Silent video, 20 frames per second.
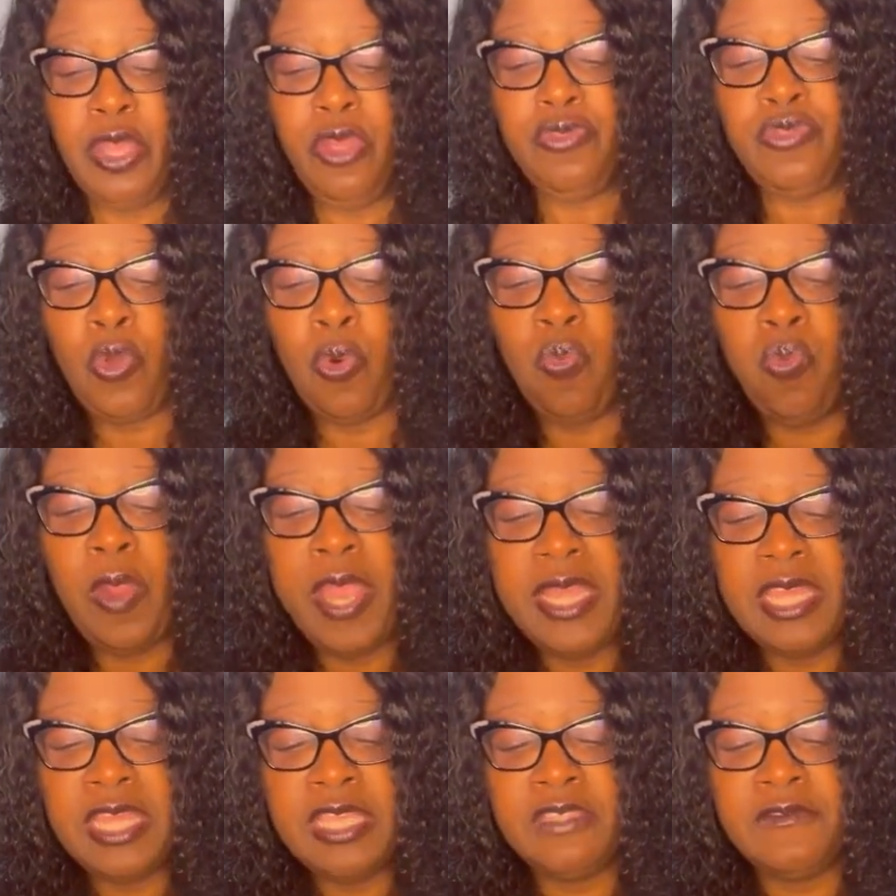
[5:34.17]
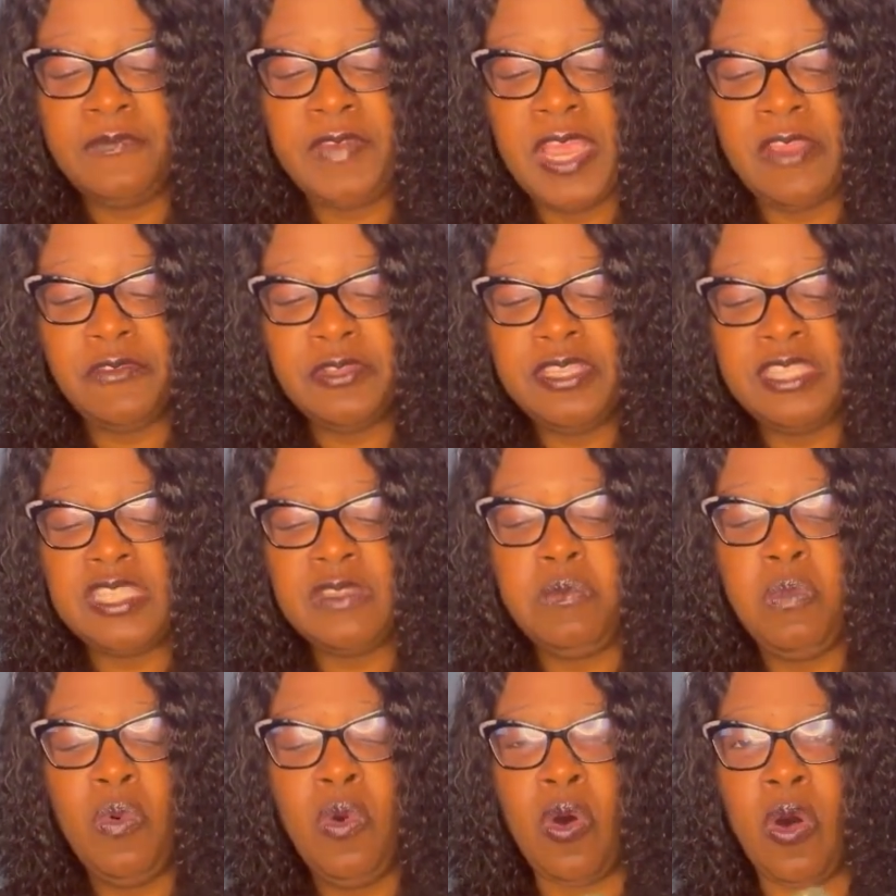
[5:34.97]
The wick is very
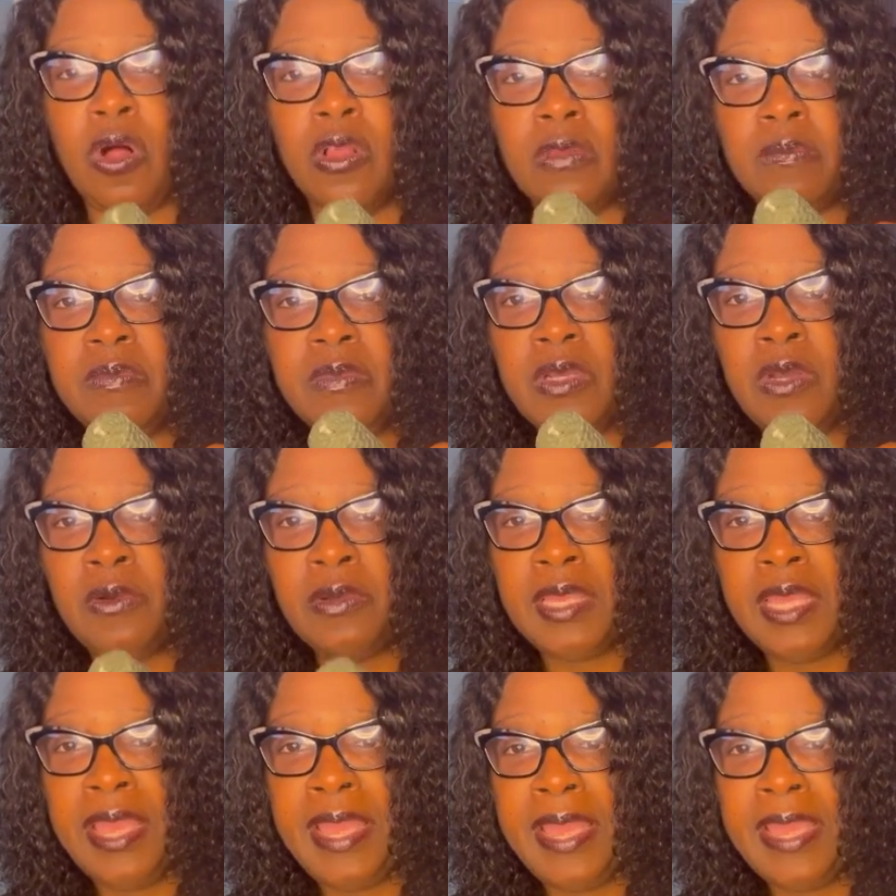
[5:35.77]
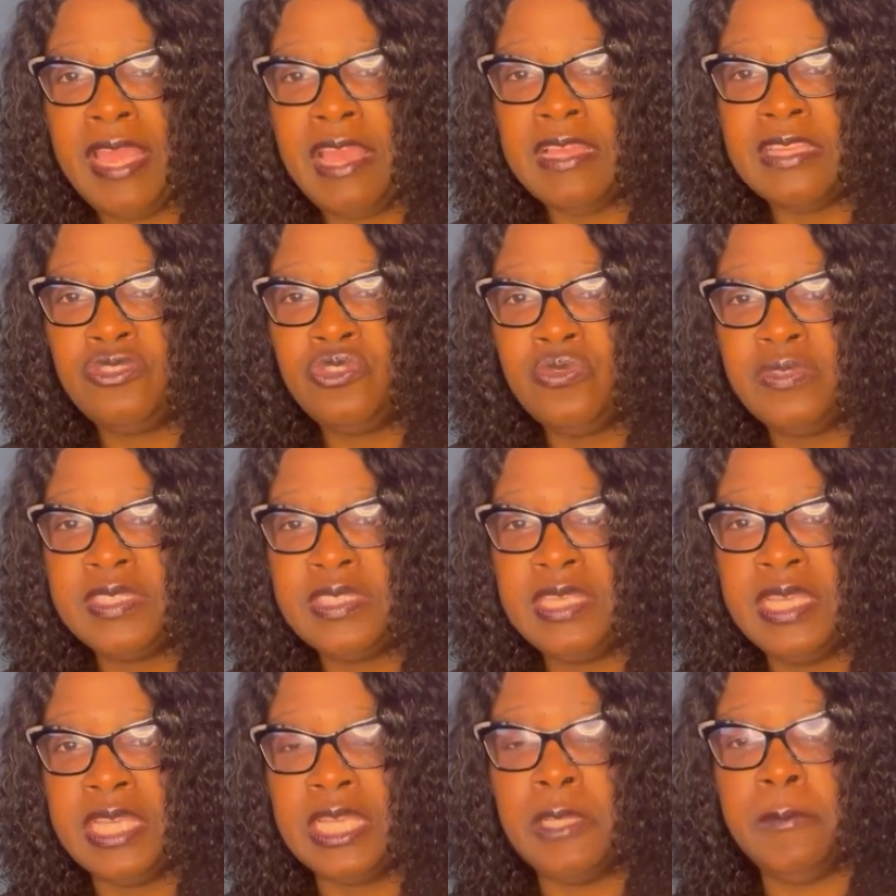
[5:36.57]
small, okay, as you
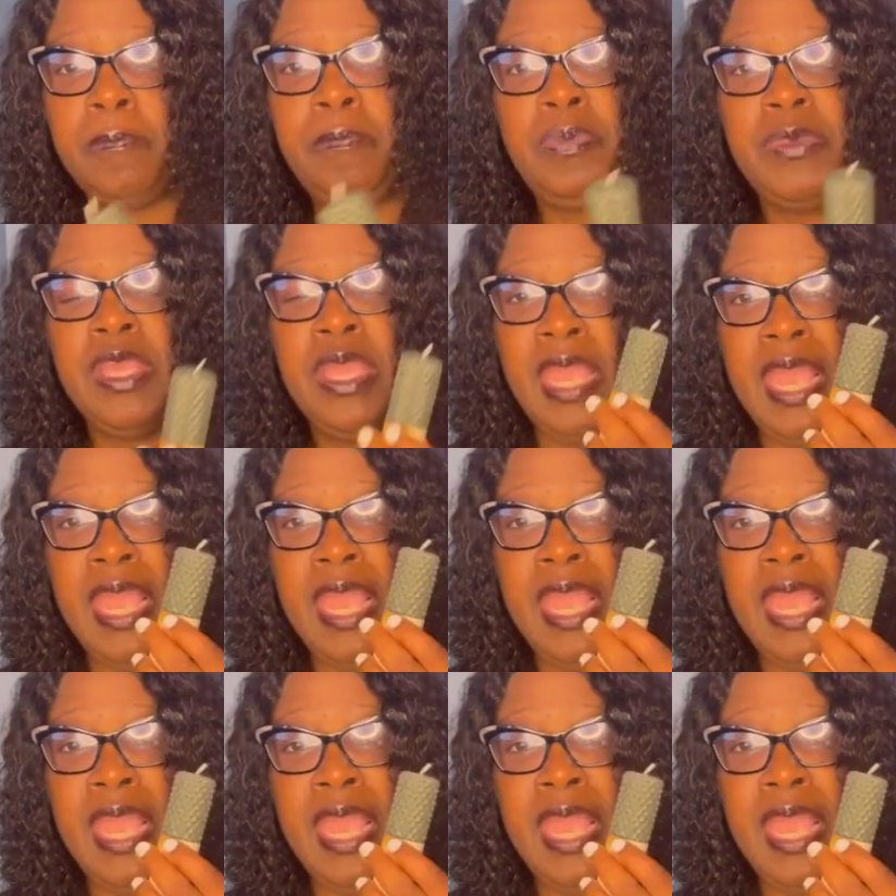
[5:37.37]
see.